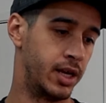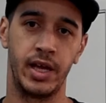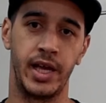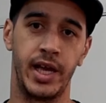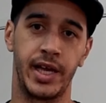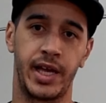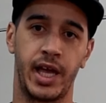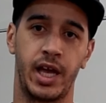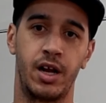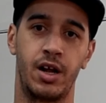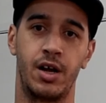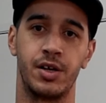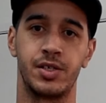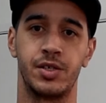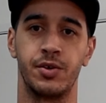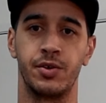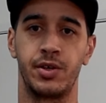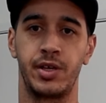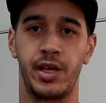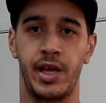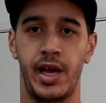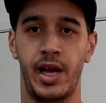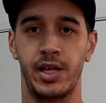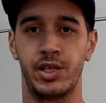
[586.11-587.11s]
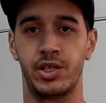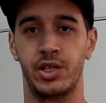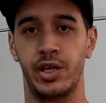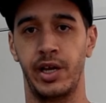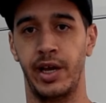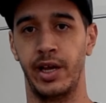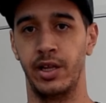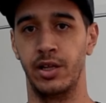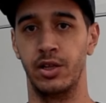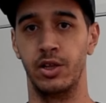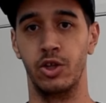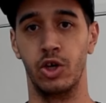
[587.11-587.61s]
It can also catch
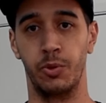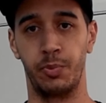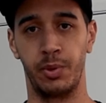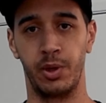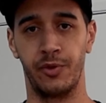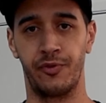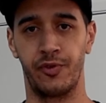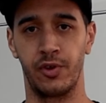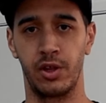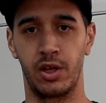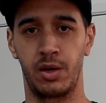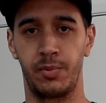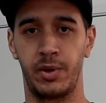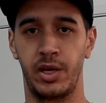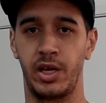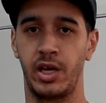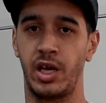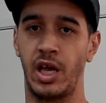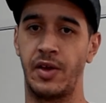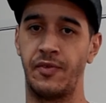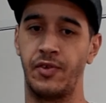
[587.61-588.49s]
and loop you for a little bit